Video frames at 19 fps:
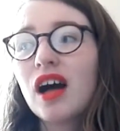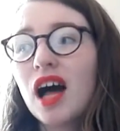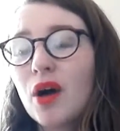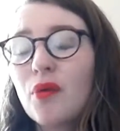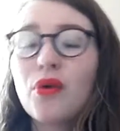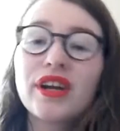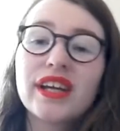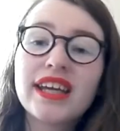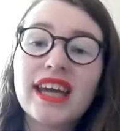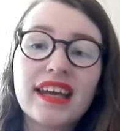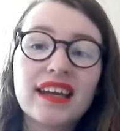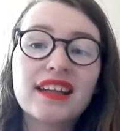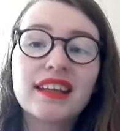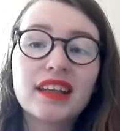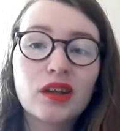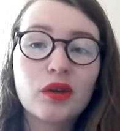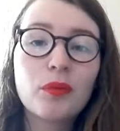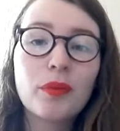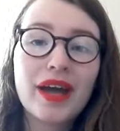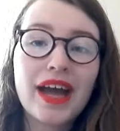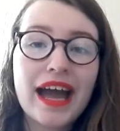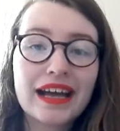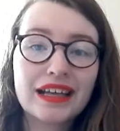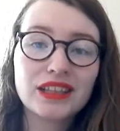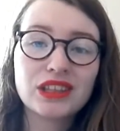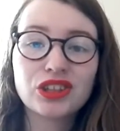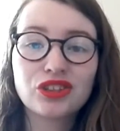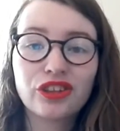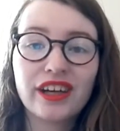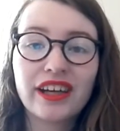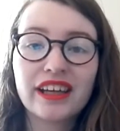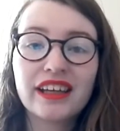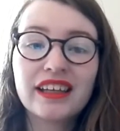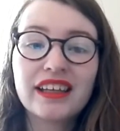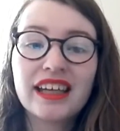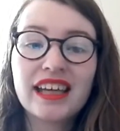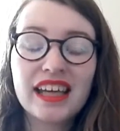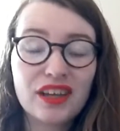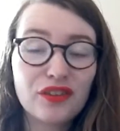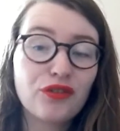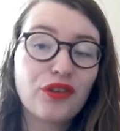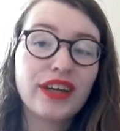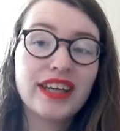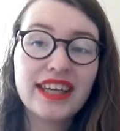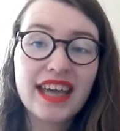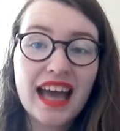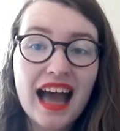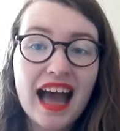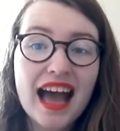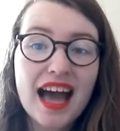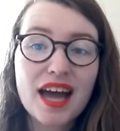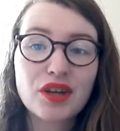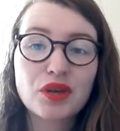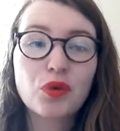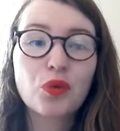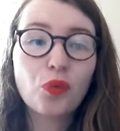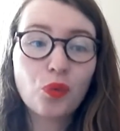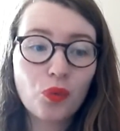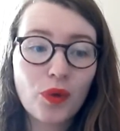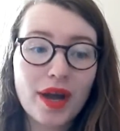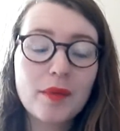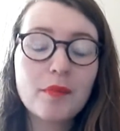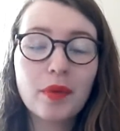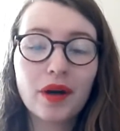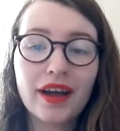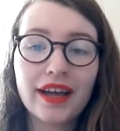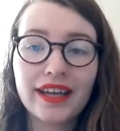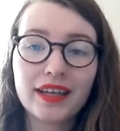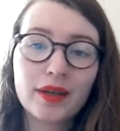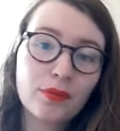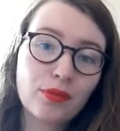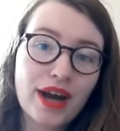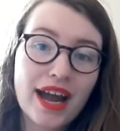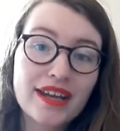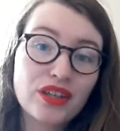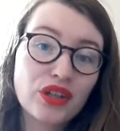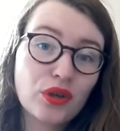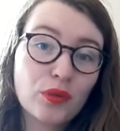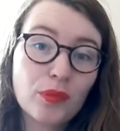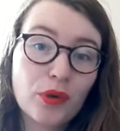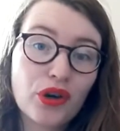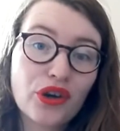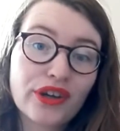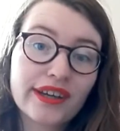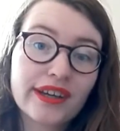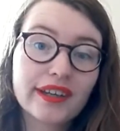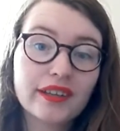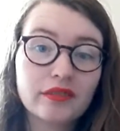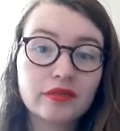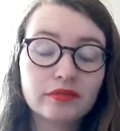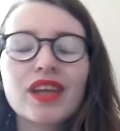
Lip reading: I want to get a little bit extra if I can when buying a brand new book.